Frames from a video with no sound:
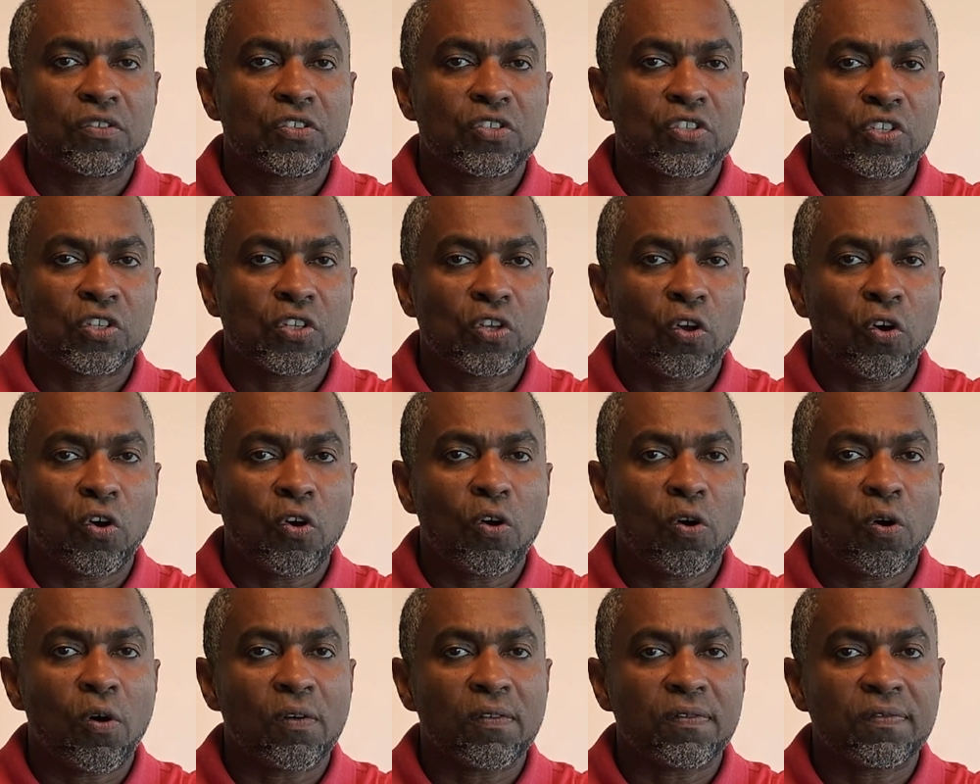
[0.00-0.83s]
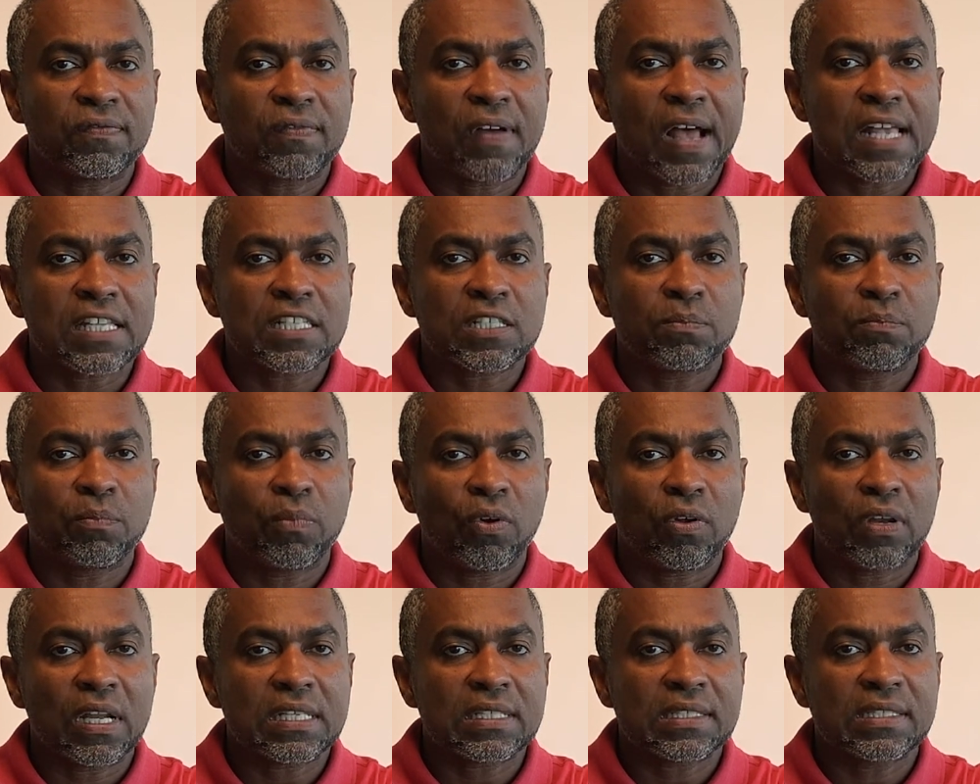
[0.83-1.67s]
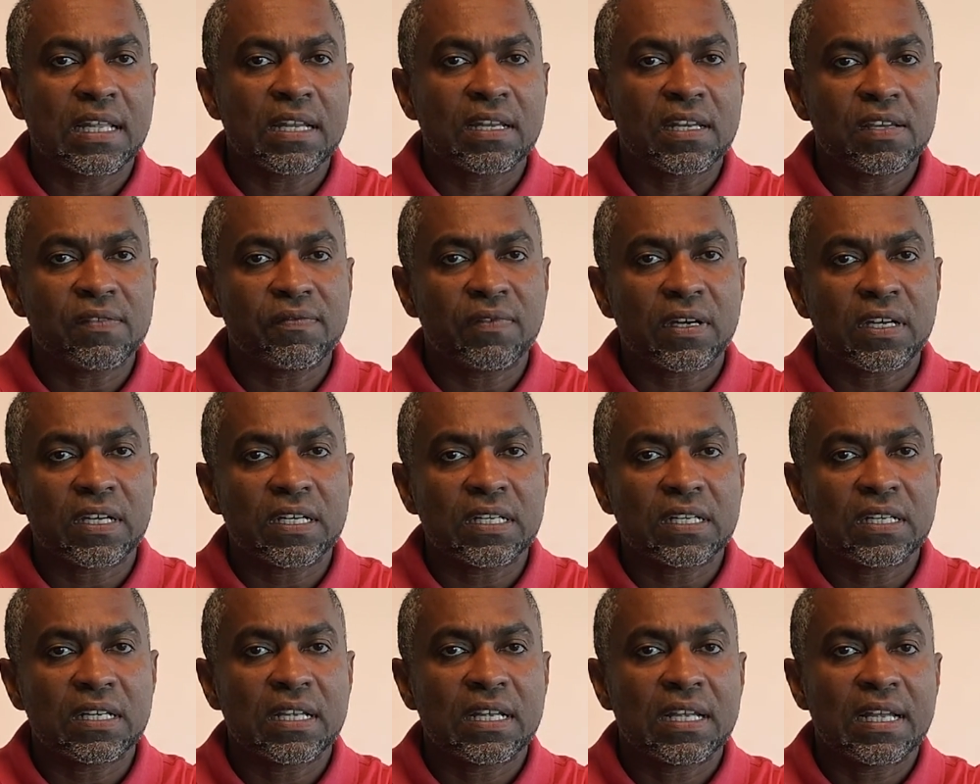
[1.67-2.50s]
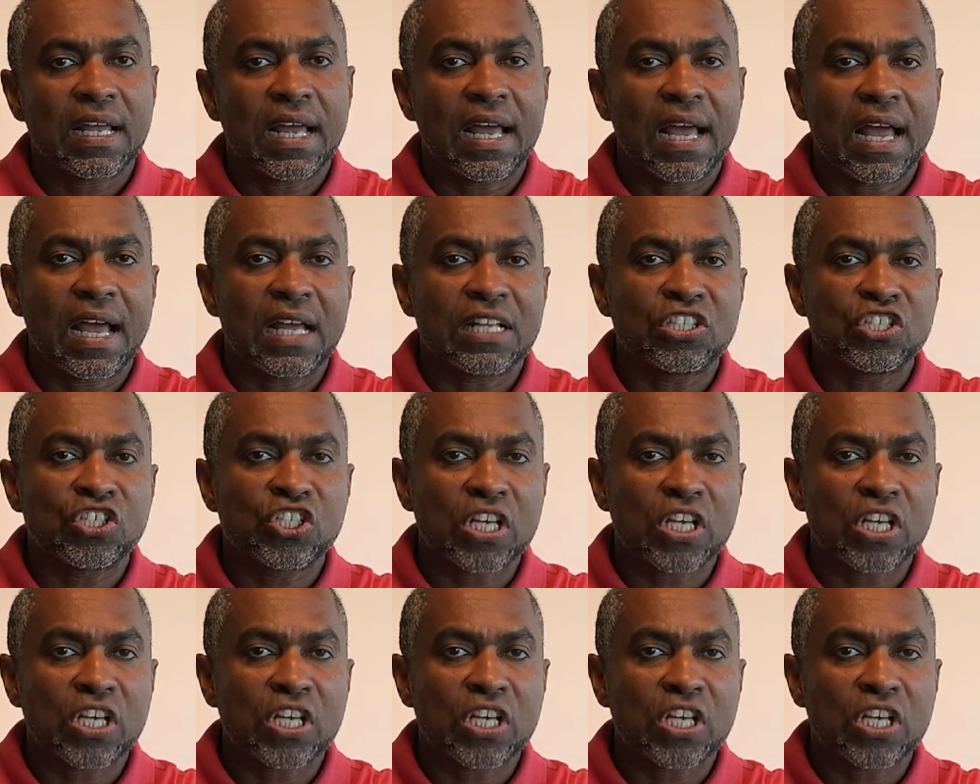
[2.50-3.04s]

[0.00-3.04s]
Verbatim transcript: slow or fast bolus delivery uh,